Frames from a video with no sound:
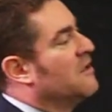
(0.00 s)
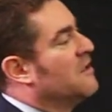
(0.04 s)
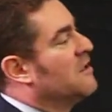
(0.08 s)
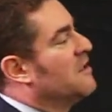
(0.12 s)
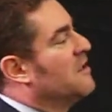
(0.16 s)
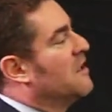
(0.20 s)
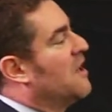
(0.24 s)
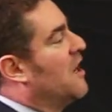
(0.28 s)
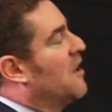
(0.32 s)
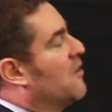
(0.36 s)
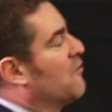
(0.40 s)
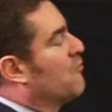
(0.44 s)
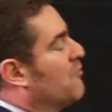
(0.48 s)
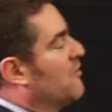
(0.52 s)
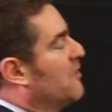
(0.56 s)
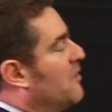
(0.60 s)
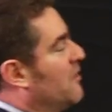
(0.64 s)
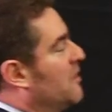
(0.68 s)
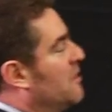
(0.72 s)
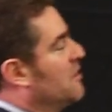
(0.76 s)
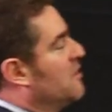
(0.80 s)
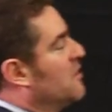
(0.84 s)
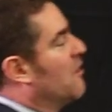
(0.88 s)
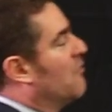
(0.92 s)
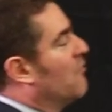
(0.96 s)
not
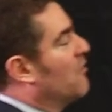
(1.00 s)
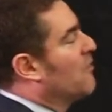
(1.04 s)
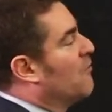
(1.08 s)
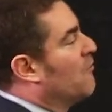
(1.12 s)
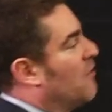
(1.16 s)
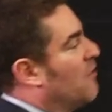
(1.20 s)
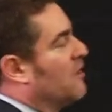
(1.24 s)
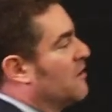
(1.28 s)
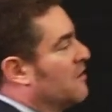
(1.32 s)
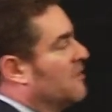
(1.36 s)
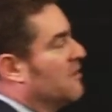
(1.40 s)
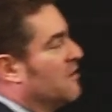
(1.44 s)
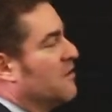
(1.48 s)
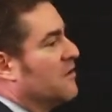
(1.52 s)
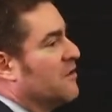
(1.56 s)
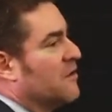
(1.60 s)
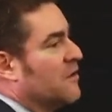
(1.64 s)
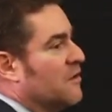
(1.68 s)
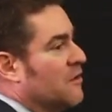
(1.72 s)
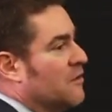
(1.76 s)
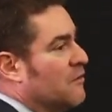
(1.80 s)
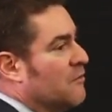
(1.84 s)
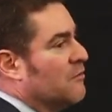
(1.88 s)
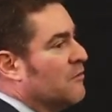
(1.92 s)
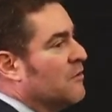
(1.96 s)
really knowing what to
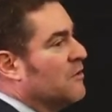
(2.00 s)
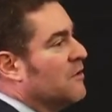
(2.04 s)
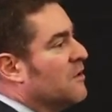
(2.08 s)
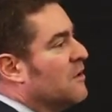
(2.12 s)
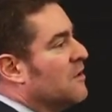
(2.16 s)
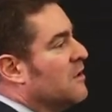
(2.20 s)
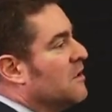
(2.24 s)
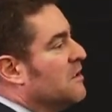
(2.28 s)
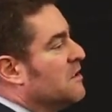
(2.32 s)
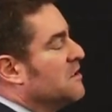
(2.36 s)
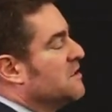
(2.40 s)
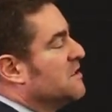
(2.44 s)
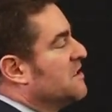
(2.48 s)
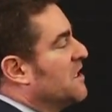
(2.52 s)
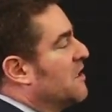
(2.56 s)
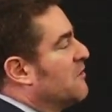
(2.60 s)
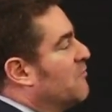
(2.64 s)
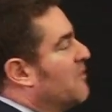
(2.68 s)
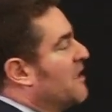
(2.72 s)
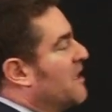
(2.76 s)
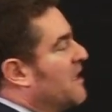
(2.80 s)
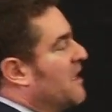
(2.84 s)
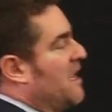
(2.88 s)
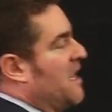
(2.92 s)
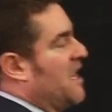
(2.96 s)
do, said
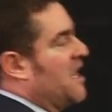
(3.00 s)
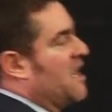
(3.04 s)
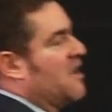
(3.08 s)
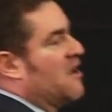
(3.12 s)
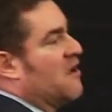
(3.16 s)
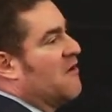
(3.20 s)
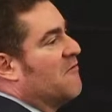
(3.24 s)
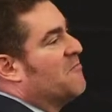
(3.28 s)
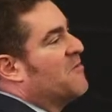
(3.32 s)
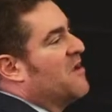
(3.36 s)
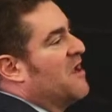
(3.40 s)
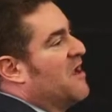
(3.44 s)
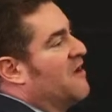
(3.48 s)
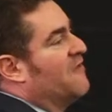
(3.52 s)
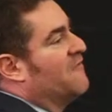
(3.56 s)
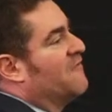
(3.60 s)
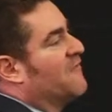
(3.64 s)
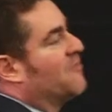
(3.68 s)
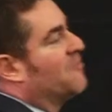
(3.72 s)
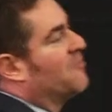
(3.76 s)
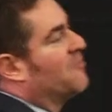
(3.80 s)
we can't have pay for